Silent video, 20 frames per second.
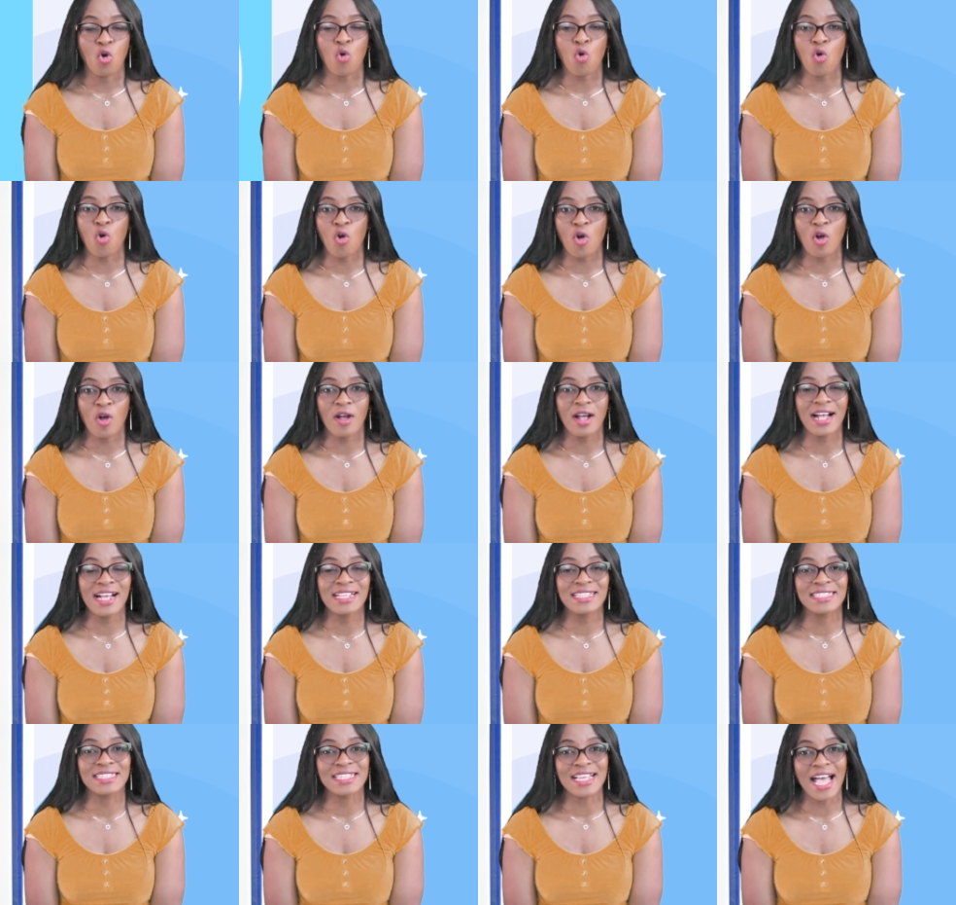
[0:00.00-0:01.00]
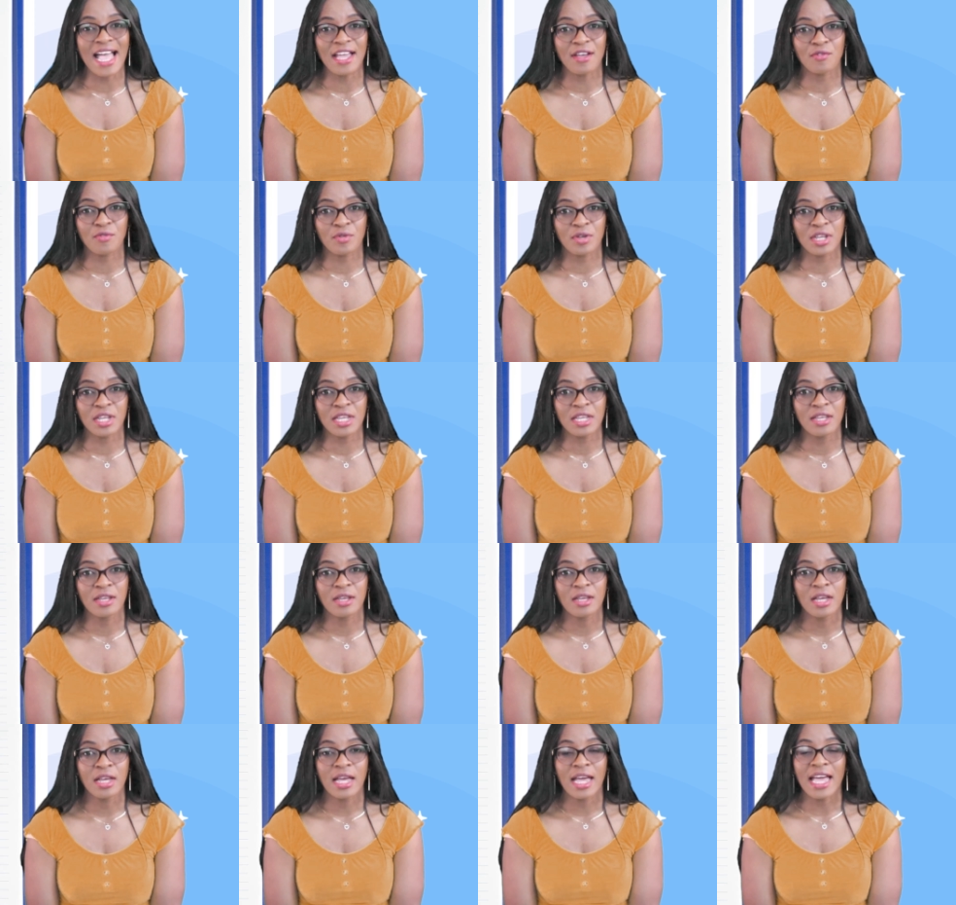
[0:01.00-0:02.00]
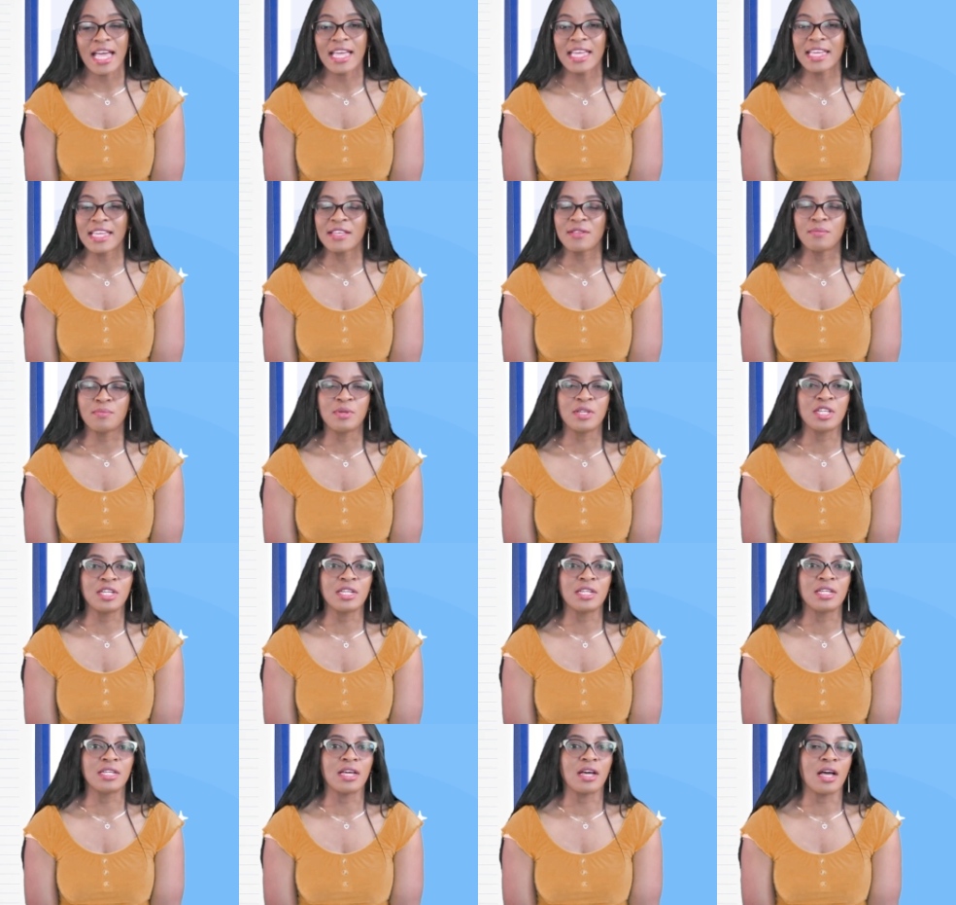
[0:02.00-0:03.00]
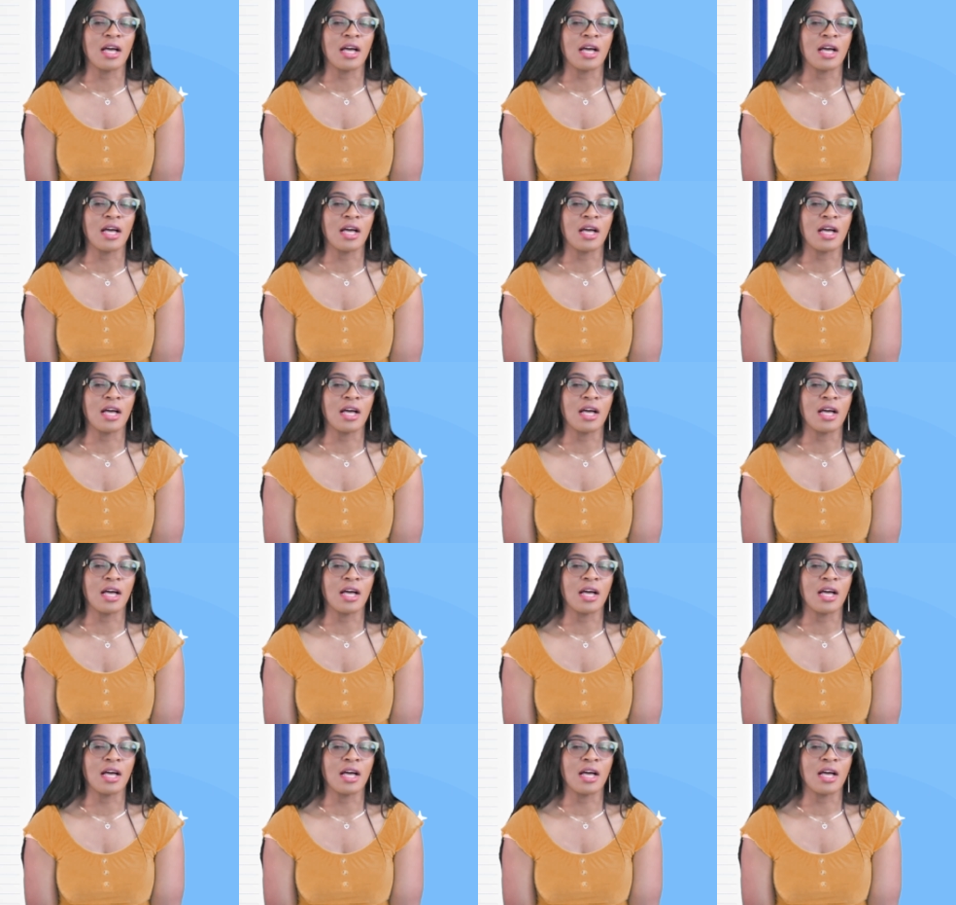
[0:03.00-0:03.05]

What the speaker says: or a diary. It can be